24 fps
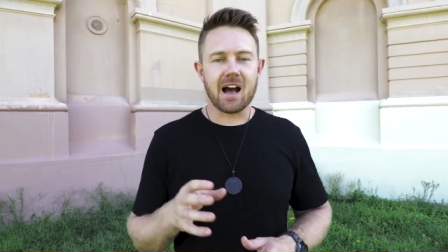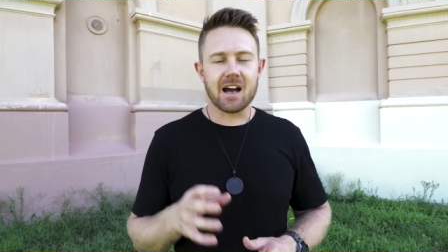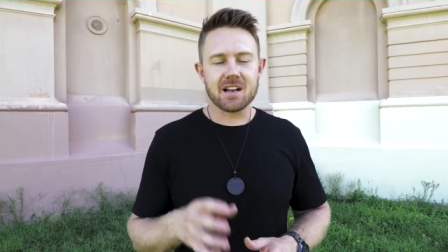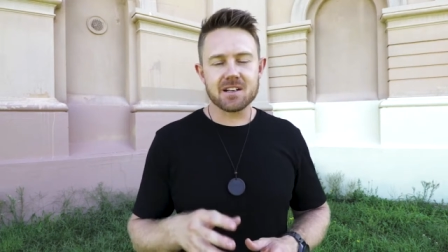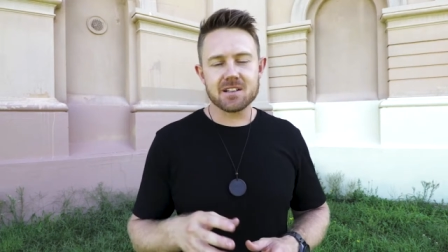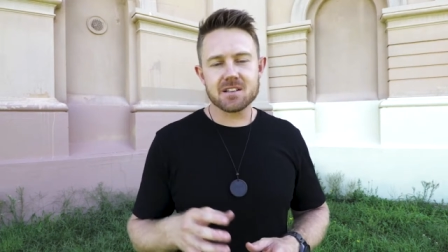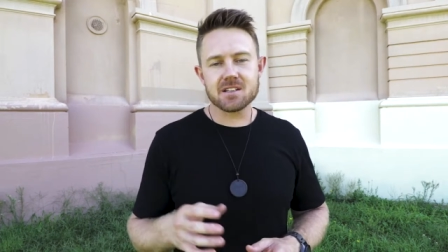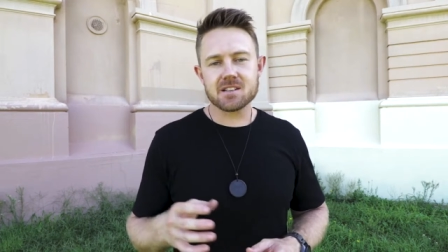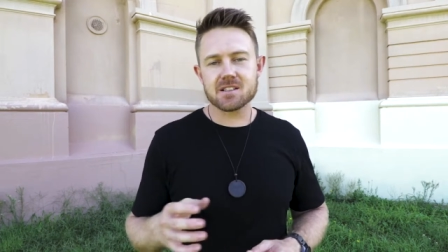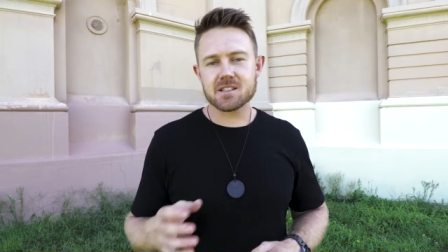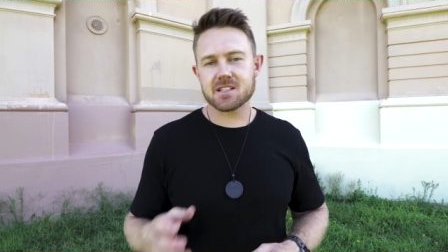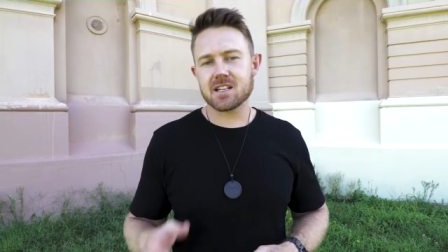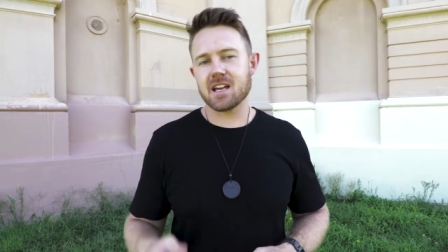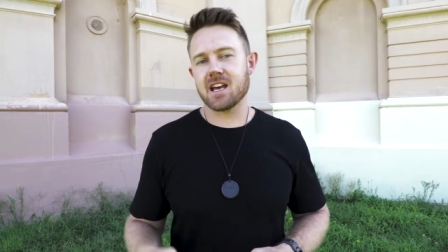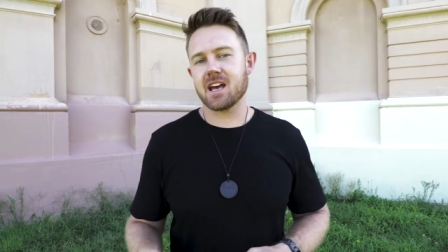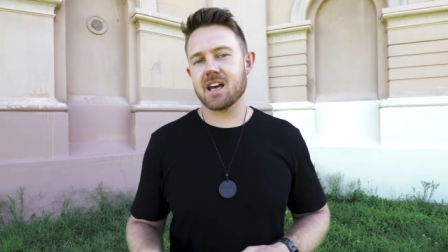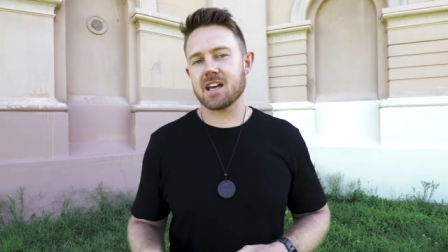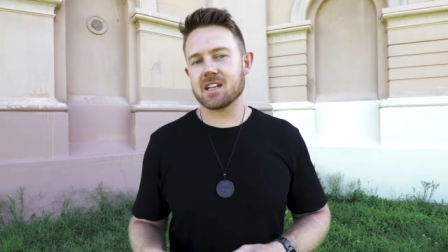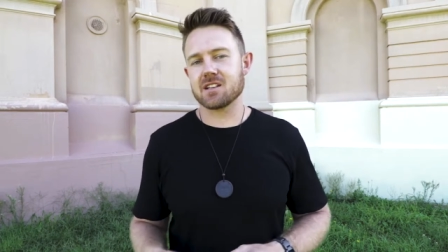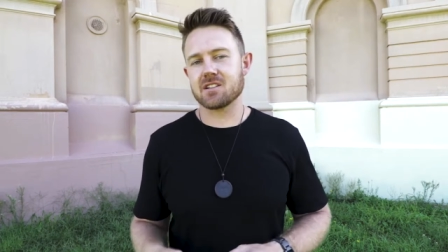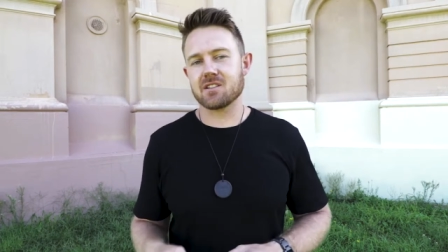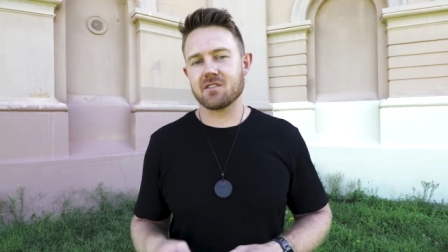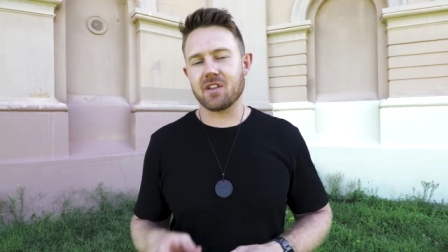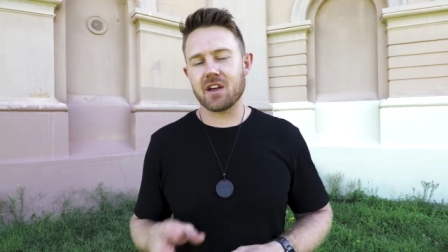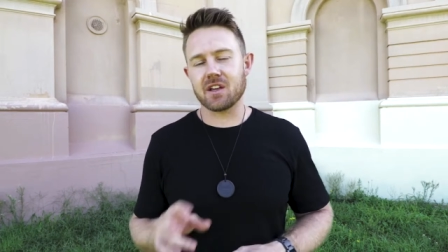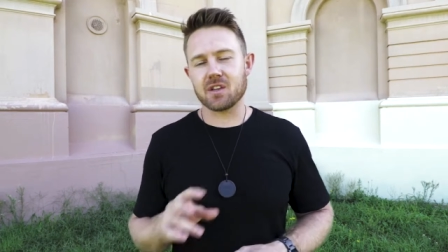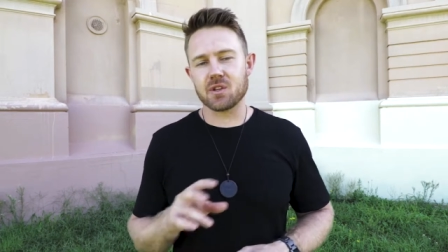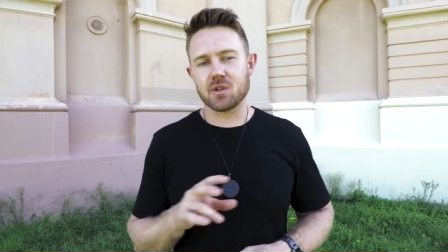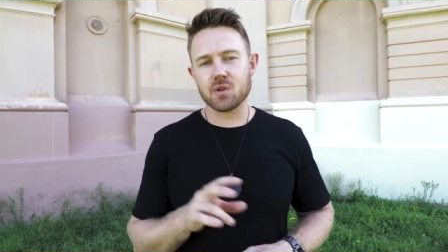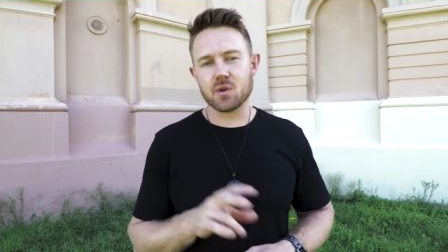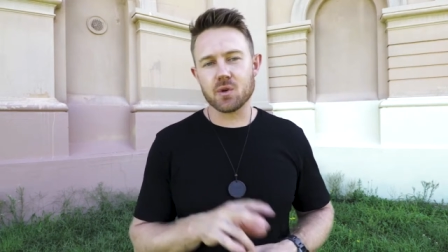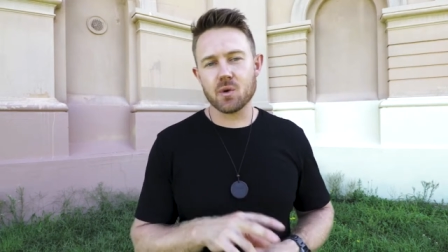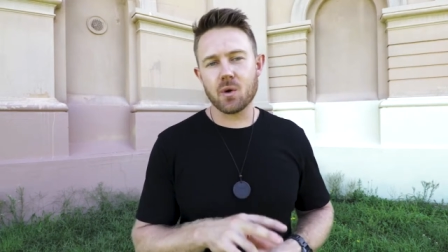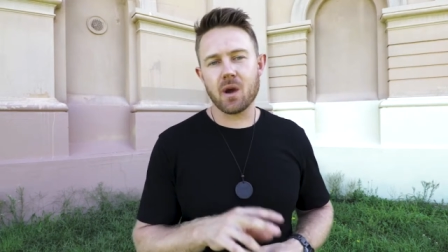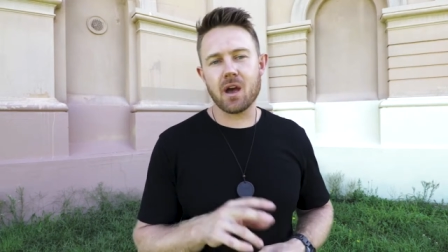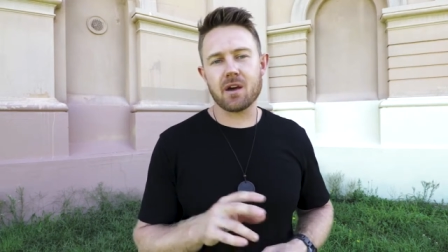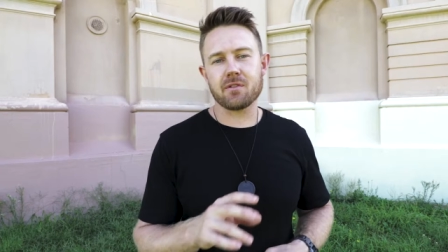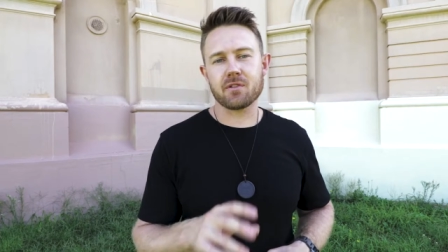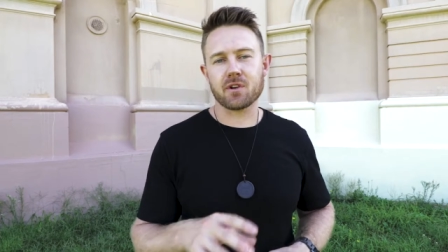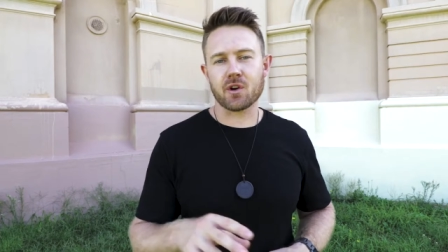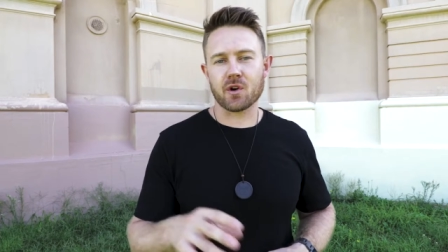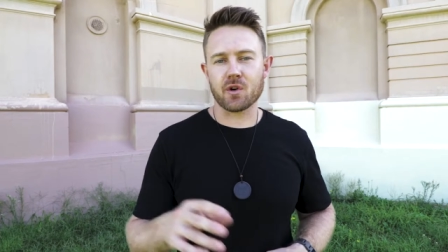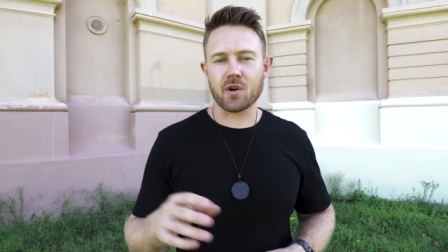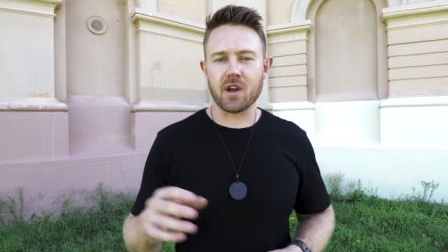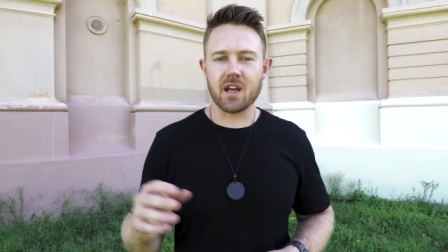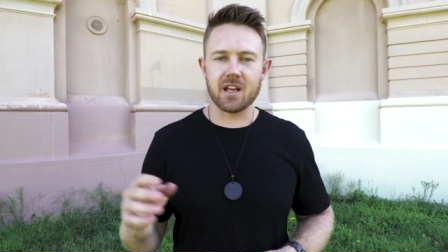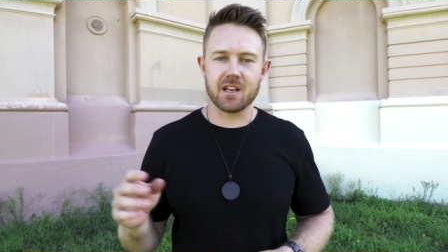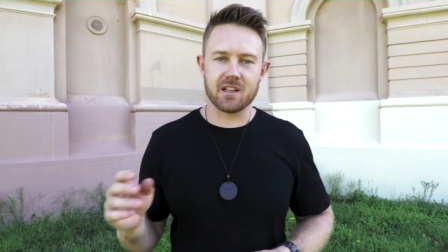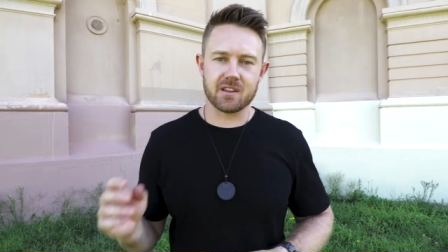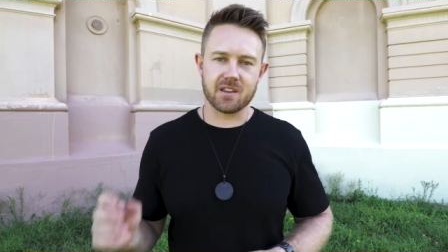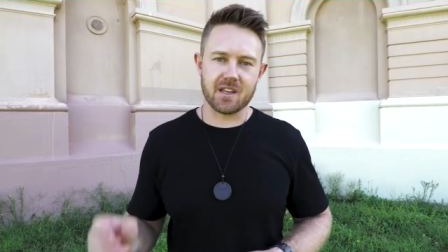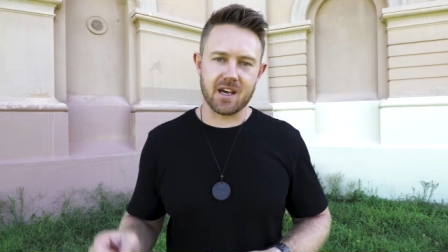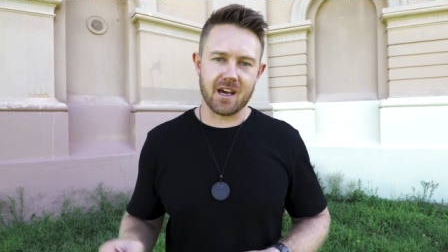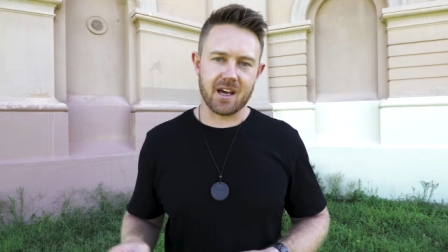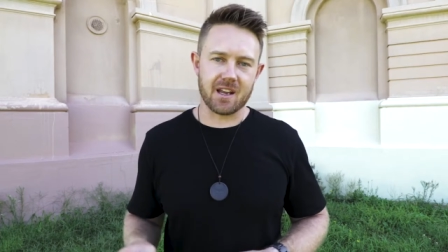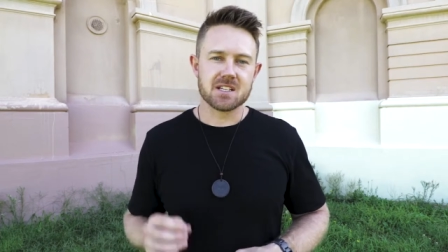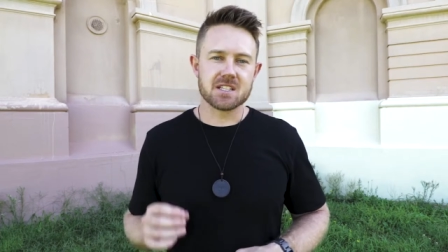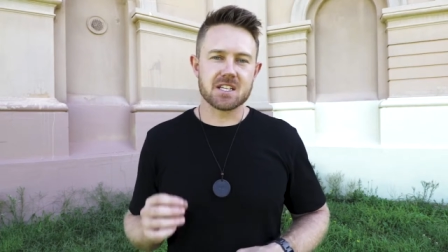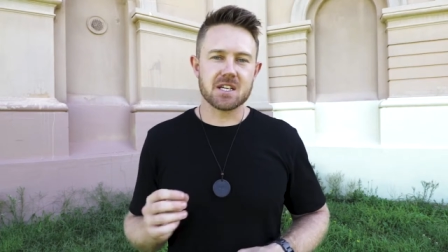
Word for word: understand that you have created that.